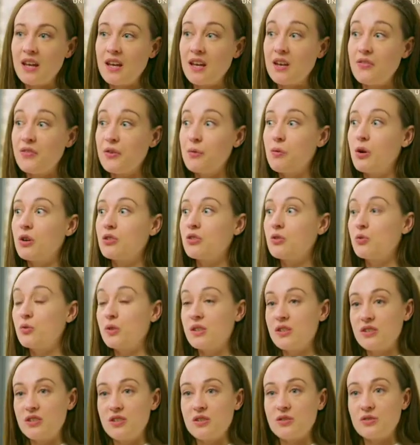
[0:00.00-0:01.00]
if you are
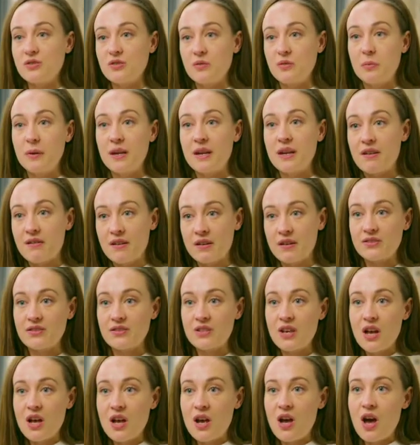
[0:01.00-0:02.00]
talking to your
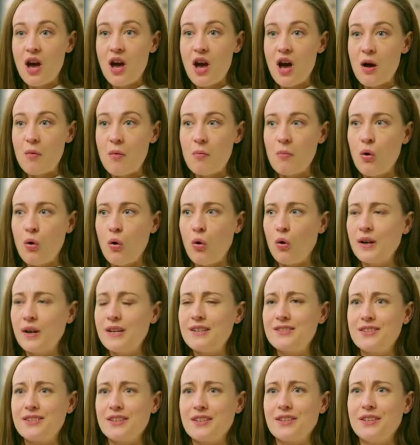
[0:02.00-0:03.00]
superiors, or
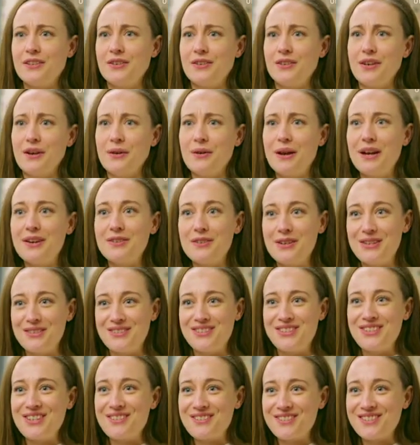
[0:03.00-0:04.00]
it's a
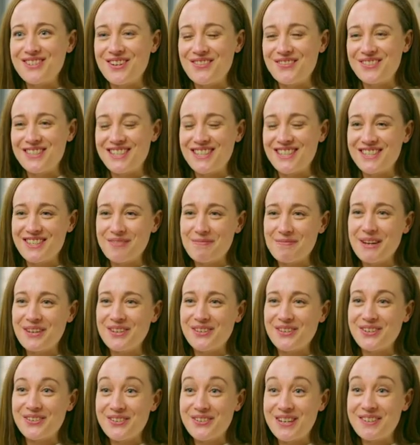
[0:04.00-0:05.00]
serious conversation about
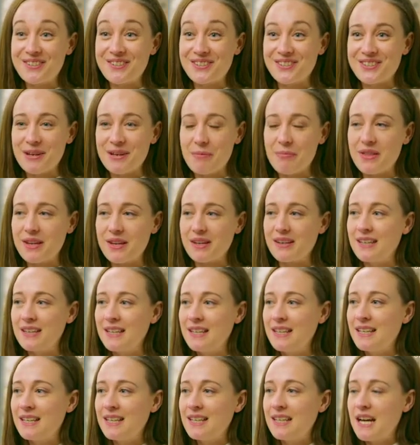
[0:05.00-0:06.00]
your career or something,
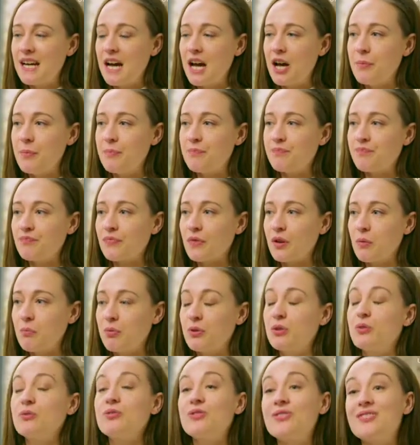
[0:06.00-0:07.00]

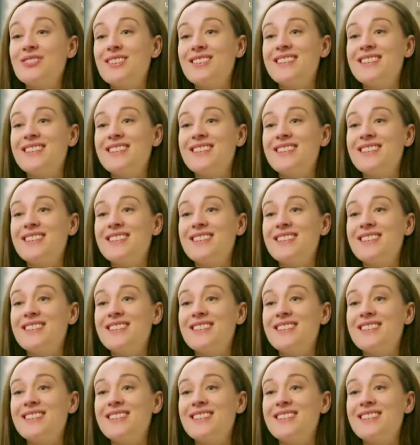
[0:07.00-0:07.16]
but also so